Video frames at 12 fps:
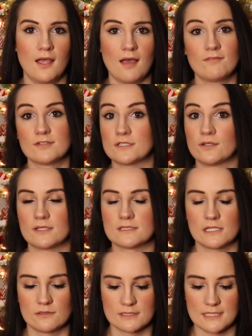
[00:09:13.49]
Obviously you can
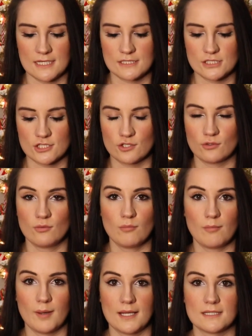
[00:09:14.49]
downsize too,
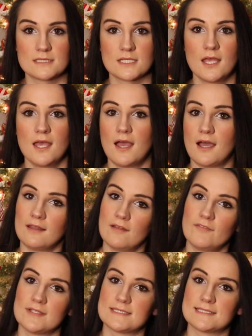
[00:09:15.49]
but I
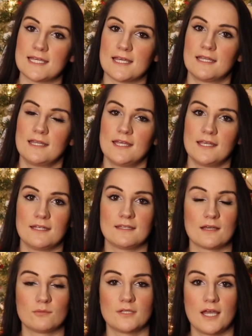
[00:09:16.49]
love this set and
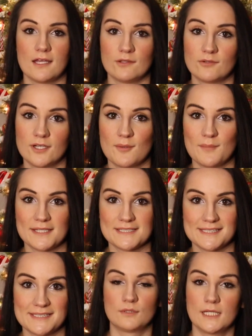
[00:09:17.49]
I would highly recommend
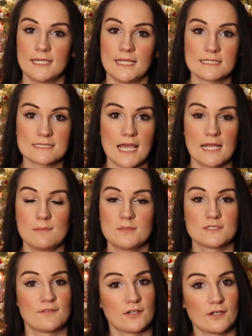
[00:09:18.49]
it. The next item
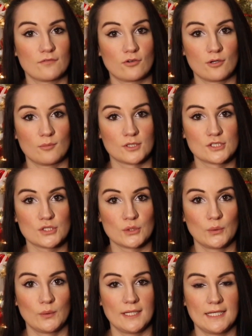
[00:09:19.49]
is very affordable
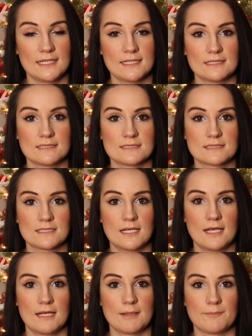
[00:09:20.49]
too, is
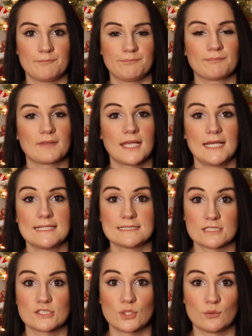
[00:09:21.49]
it's
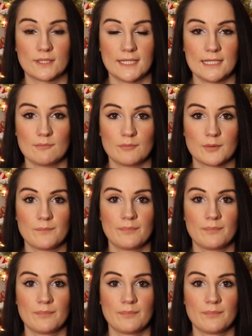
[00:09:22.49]
a salt lamp.